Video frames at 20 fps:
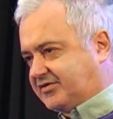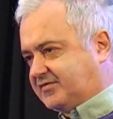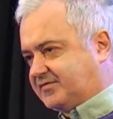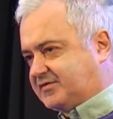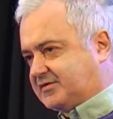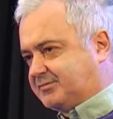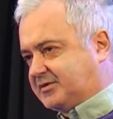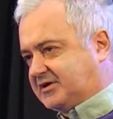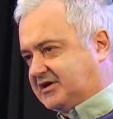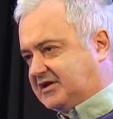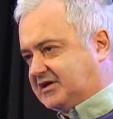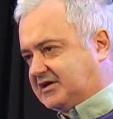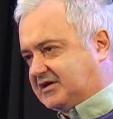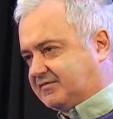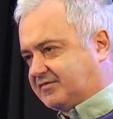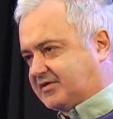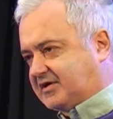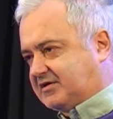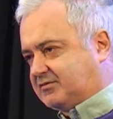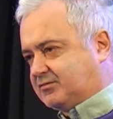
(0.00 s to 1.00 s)
of the beginning
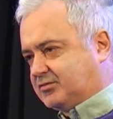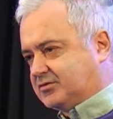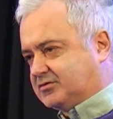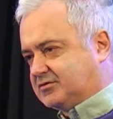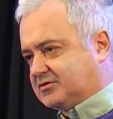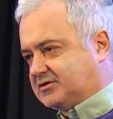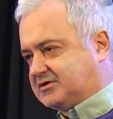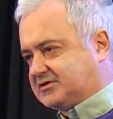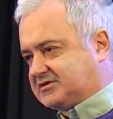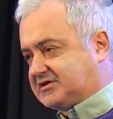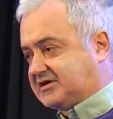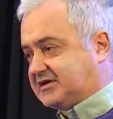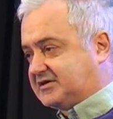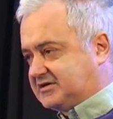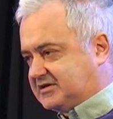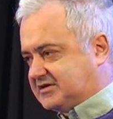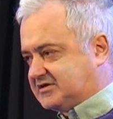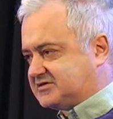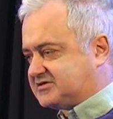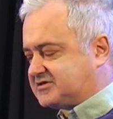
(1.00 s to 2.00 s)
of that war
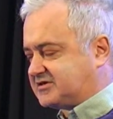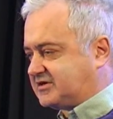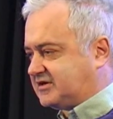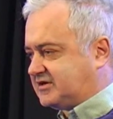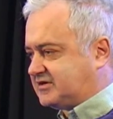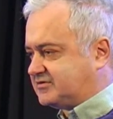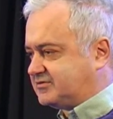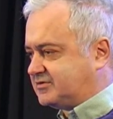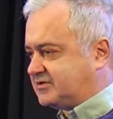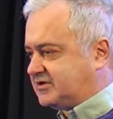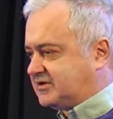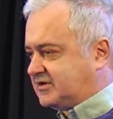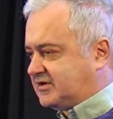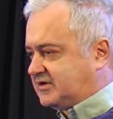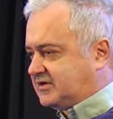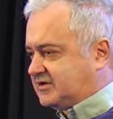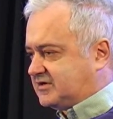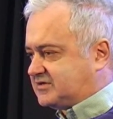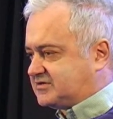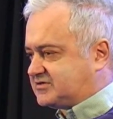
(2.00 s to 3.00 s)
10 years ago,
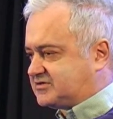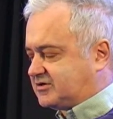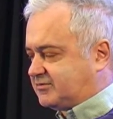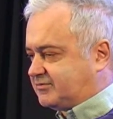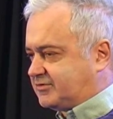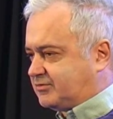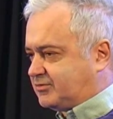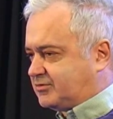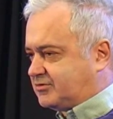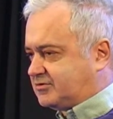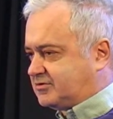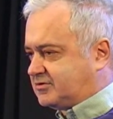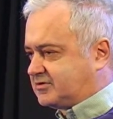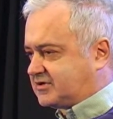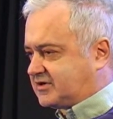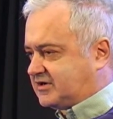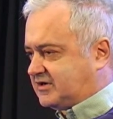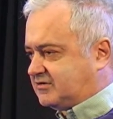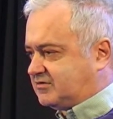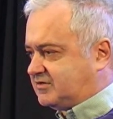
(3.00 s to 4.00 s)
Stop the
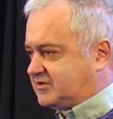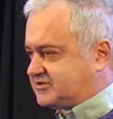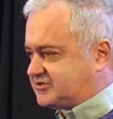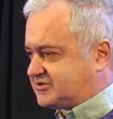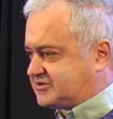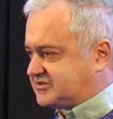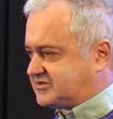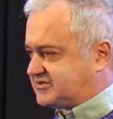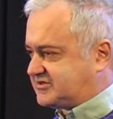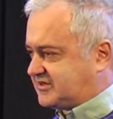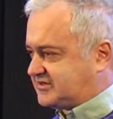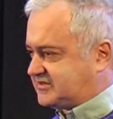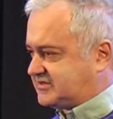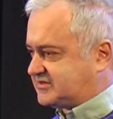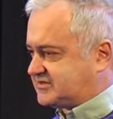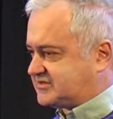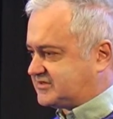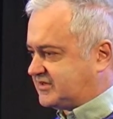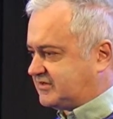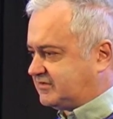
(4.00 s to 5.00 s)
War Coalition set
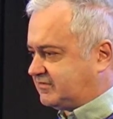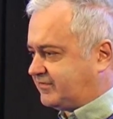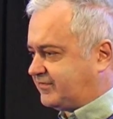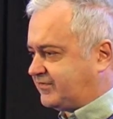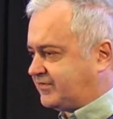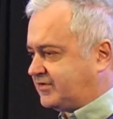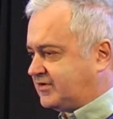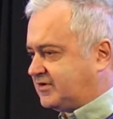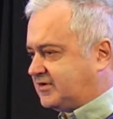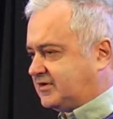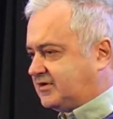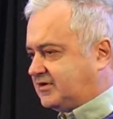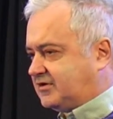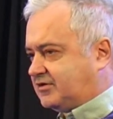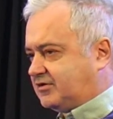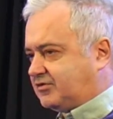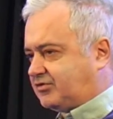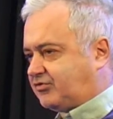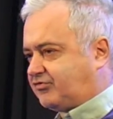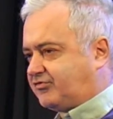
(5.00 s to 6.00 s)
itself
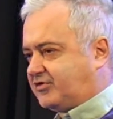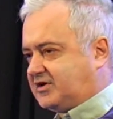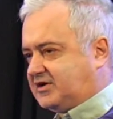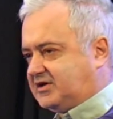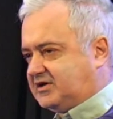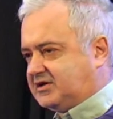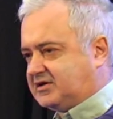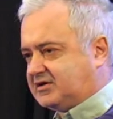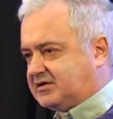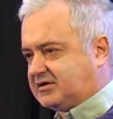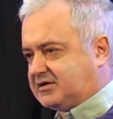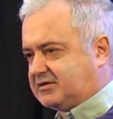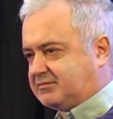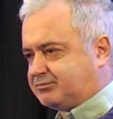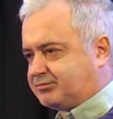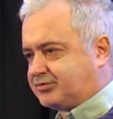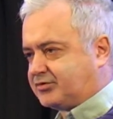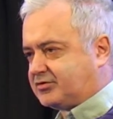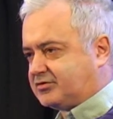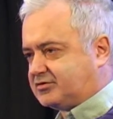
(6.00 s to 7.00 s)
three
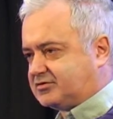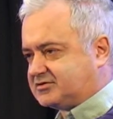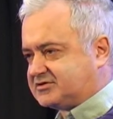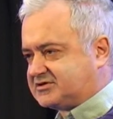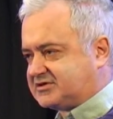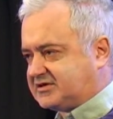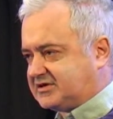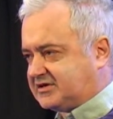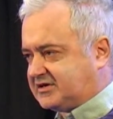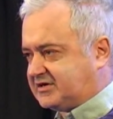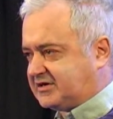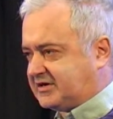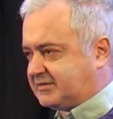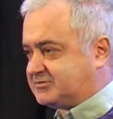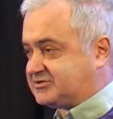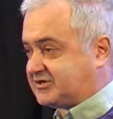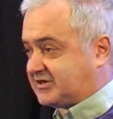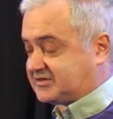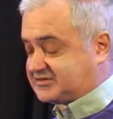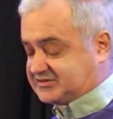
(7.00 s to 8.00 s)
broad
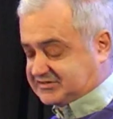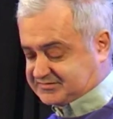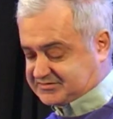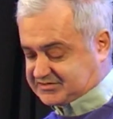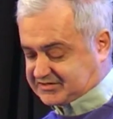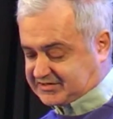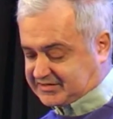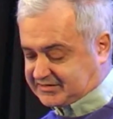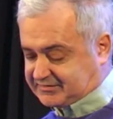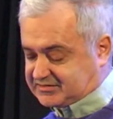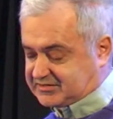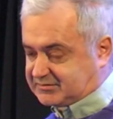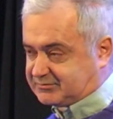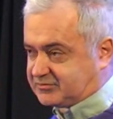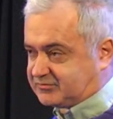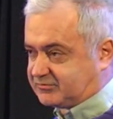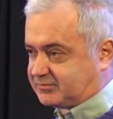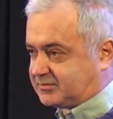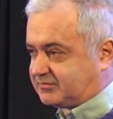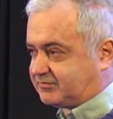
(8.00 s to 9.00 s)
objectives to carry the
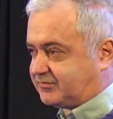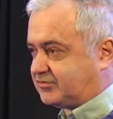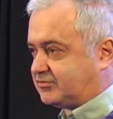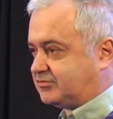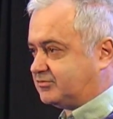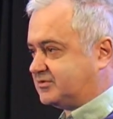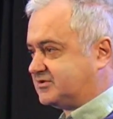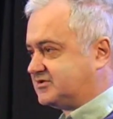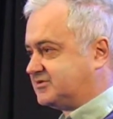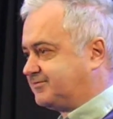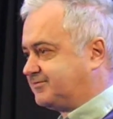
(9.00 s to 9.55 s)
movement forward.